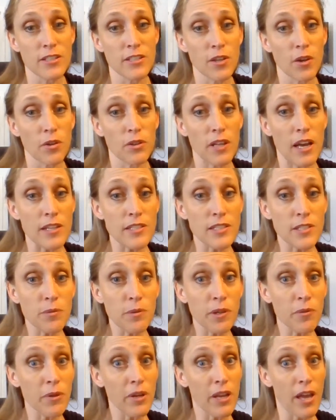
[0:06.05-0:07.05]
So last
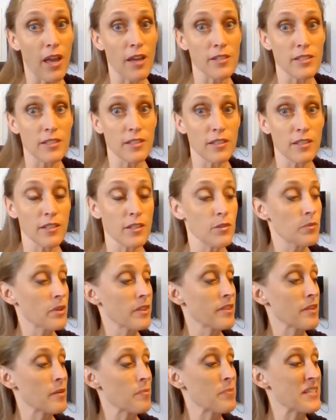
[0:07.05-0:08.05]
week we ended
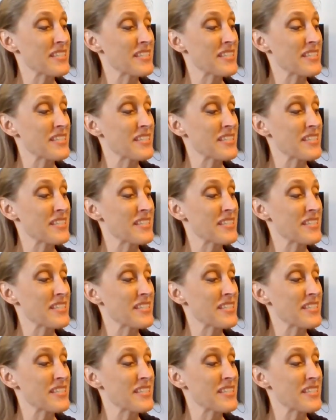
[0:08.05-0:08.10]
with the